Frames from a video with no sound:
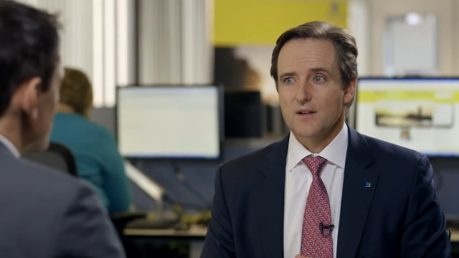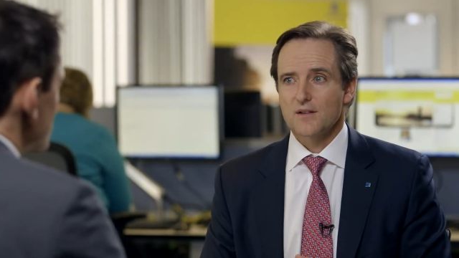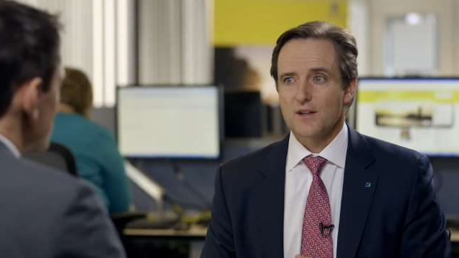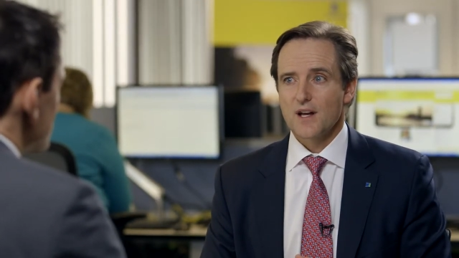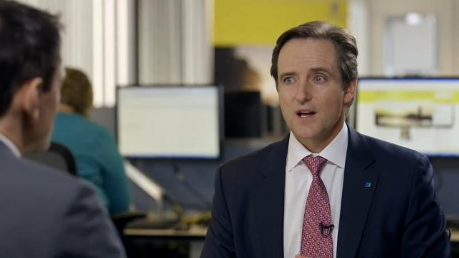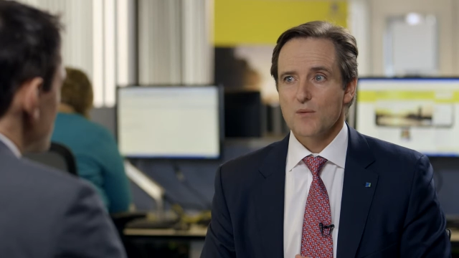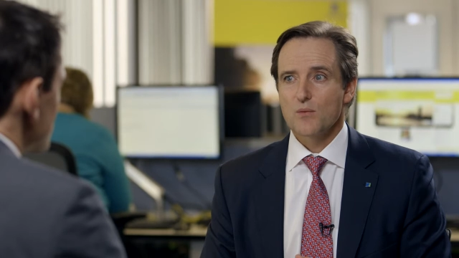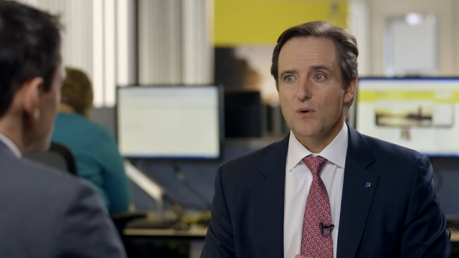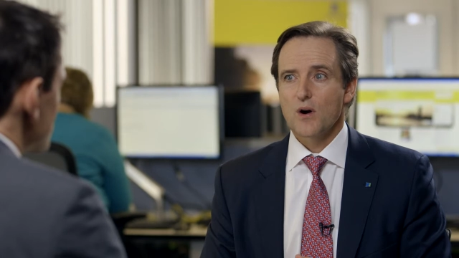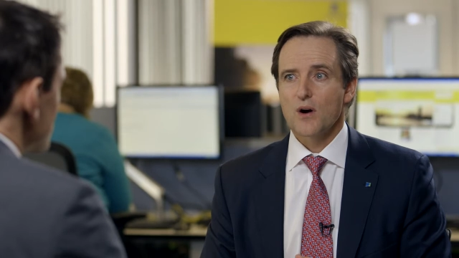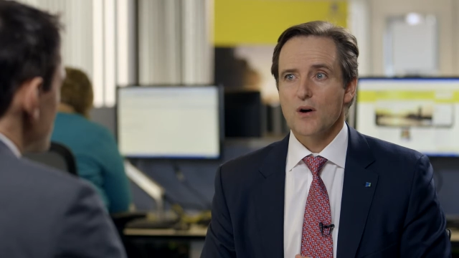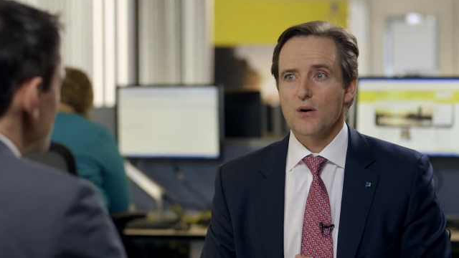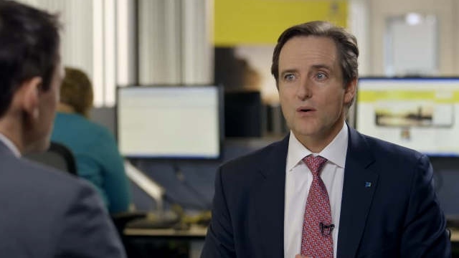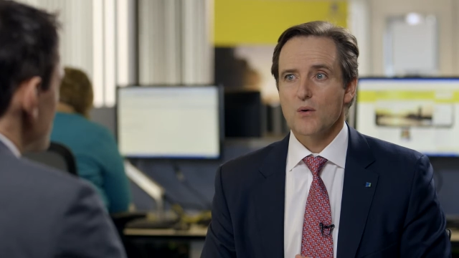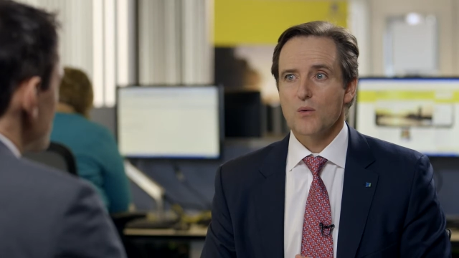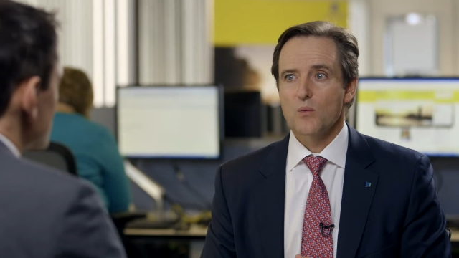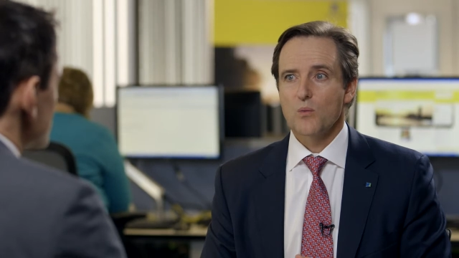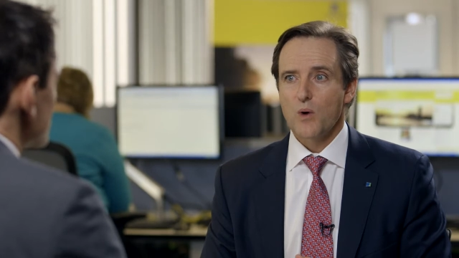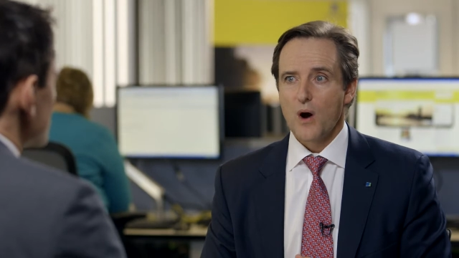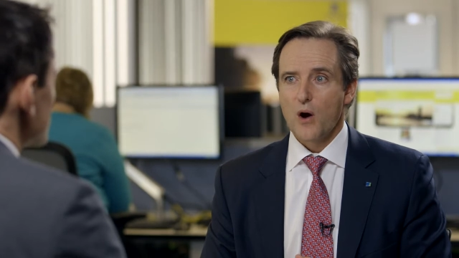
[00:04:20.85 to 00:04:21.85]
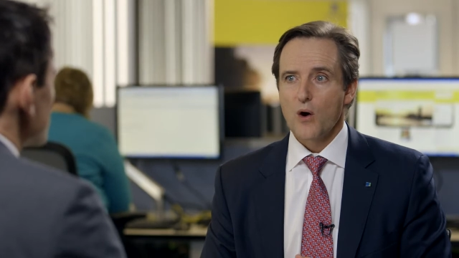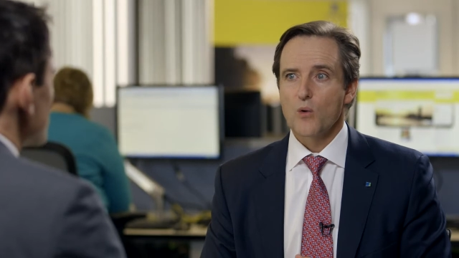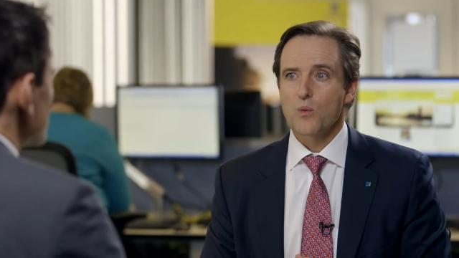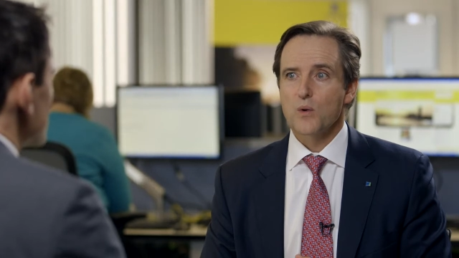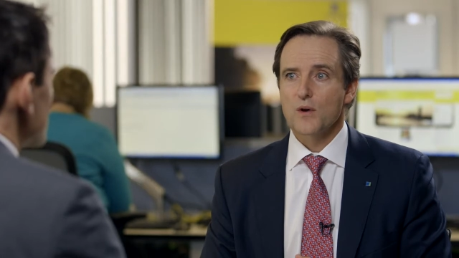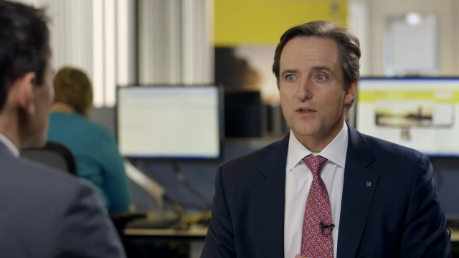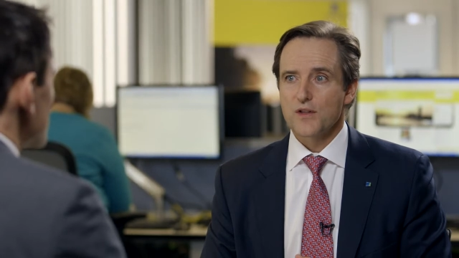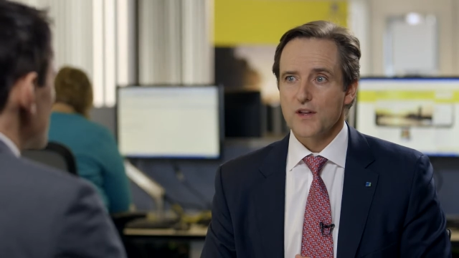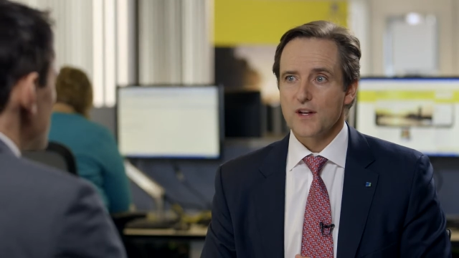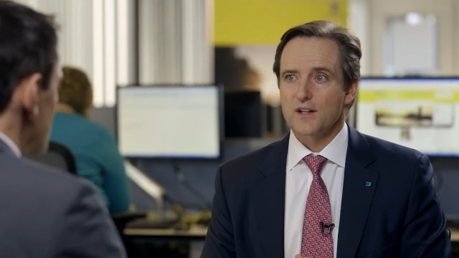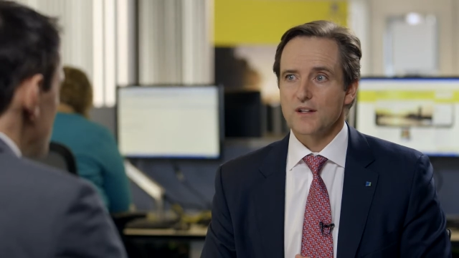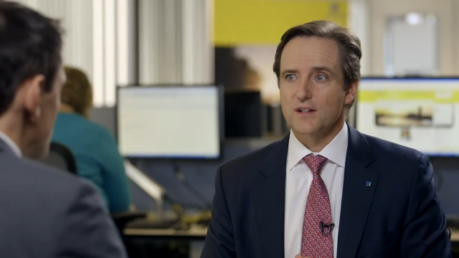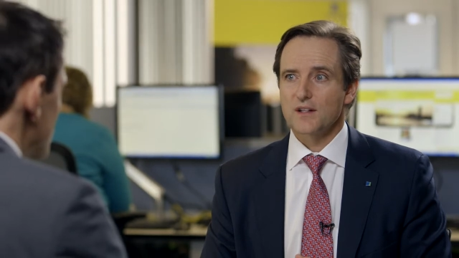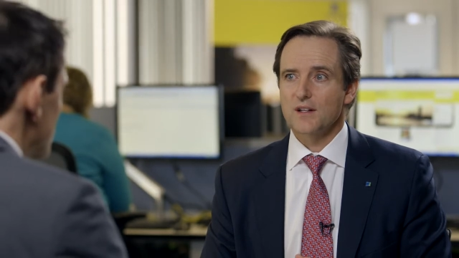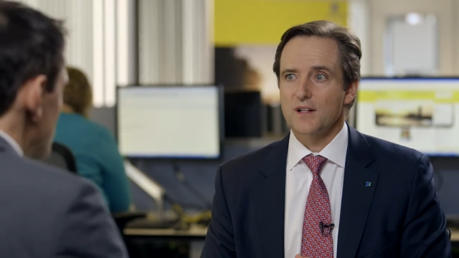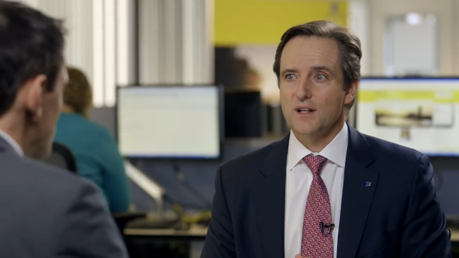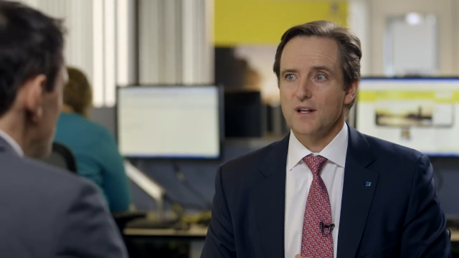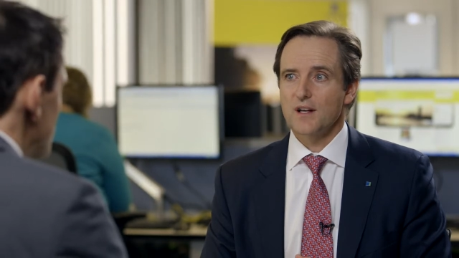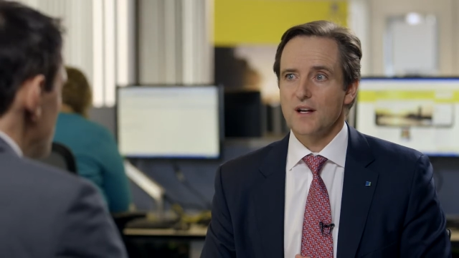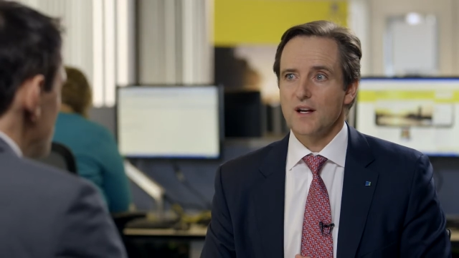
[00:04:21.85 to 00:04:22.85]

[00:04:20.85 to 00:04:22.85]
they were well within